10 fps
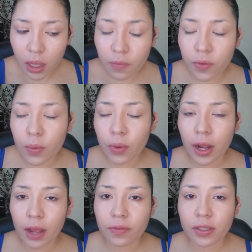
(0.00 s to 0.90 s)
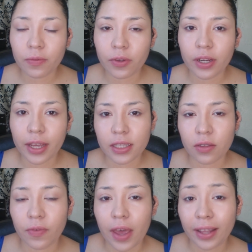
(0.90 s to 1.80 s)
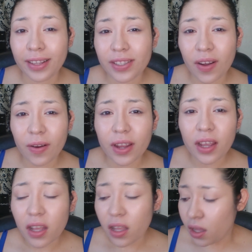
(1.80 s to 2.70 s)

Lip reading: if you would have severe cases of acne scarring,